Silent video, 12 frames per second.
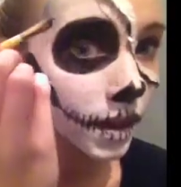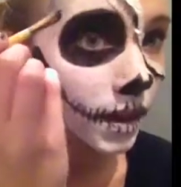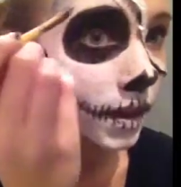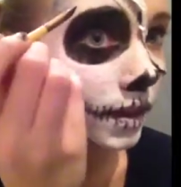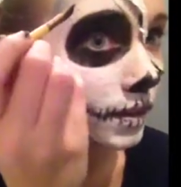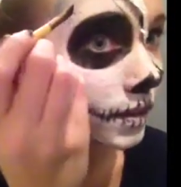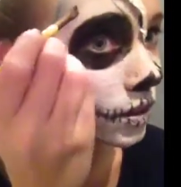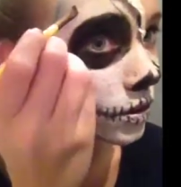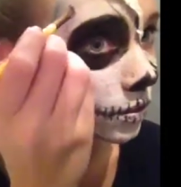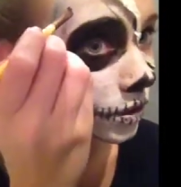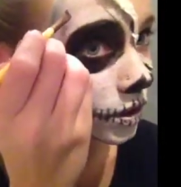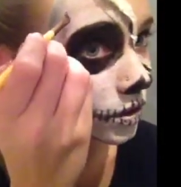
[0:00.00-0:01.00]
And you
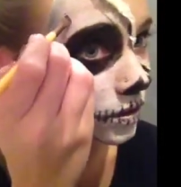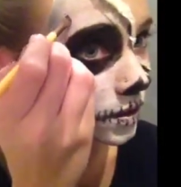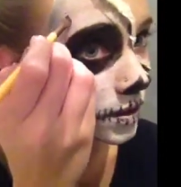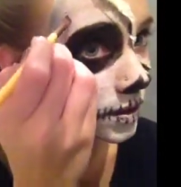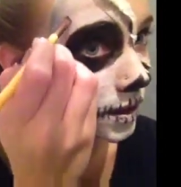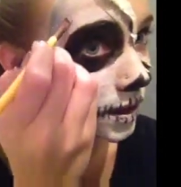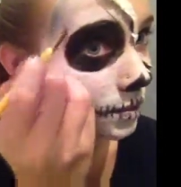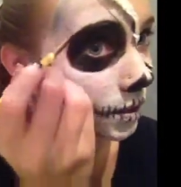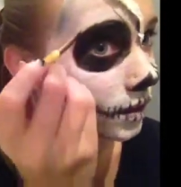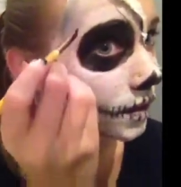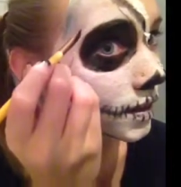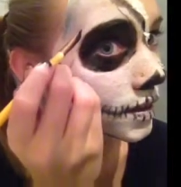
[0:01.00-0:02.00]
want to do the same
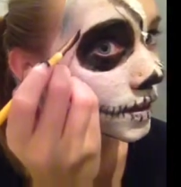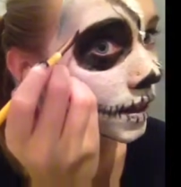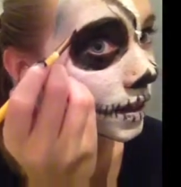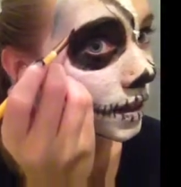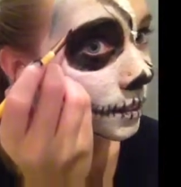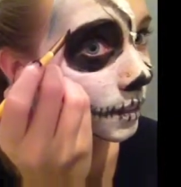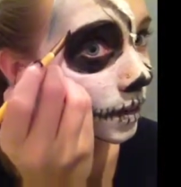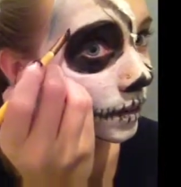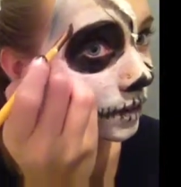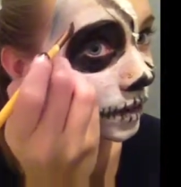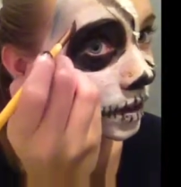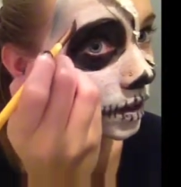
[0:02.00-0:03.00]
on this side, coming off
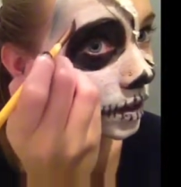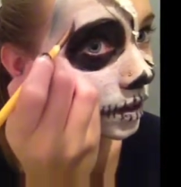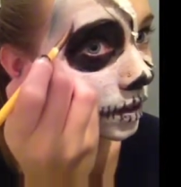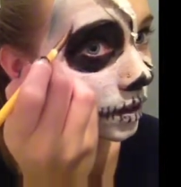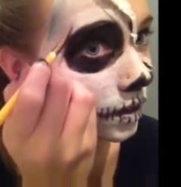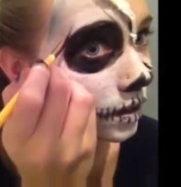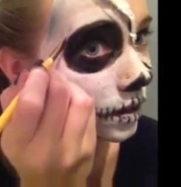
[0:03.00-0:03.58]
here.